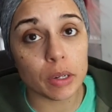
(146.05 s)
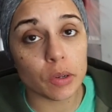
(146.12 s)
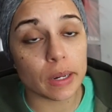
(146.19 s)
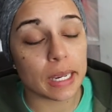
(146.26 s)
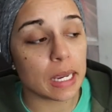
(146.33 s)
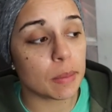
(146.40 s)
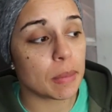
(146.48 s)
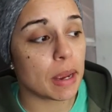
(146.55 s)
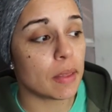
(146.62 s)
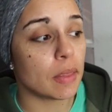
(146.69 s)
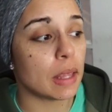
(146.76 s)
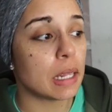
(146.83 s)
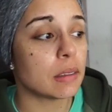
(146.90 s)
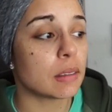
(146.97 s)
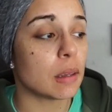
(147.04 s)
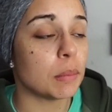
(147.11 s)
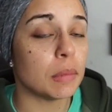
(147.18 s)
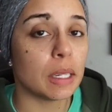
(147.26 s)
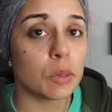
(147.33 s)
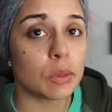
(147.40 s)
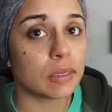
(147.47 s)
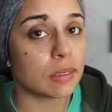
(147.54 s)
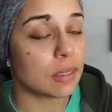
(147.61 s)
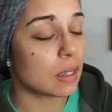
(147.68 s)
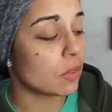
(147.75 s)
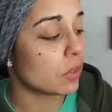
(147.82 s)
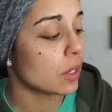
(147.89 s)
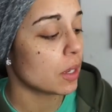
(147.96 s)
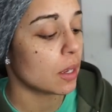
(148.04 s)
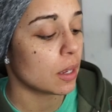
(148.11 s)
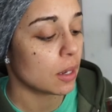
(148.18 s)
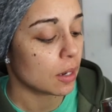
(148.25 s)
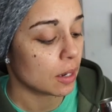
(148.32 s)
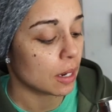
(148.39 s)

cream and then some liquid stevia